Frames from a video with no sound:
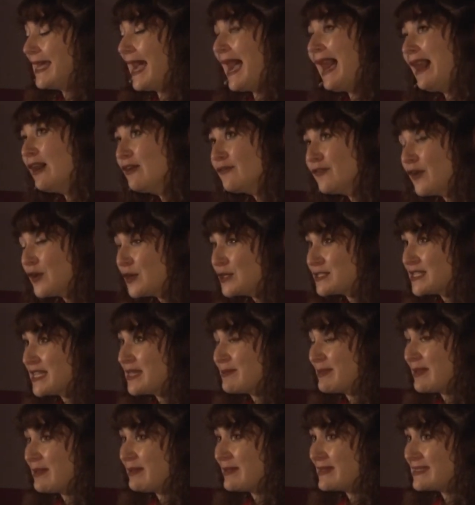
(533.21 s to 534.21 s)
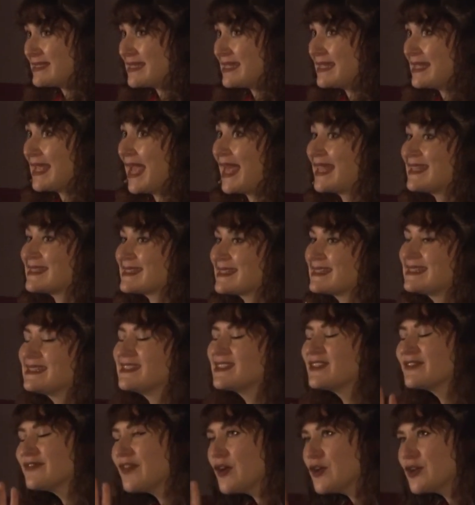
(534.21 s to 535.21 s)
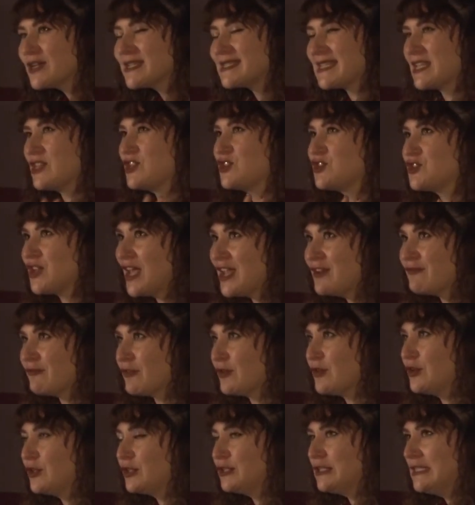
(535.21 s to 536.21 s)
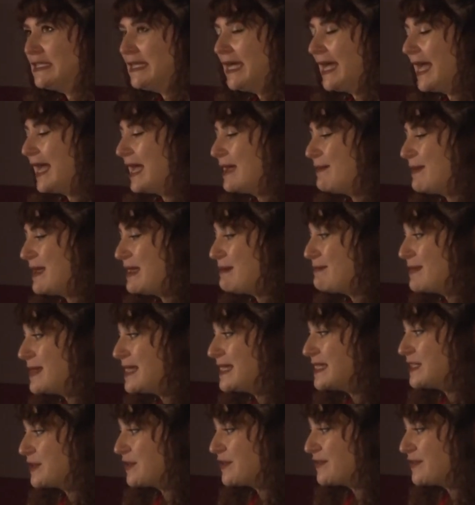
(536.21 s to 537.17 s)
our focus at the BBC and the focus in general in media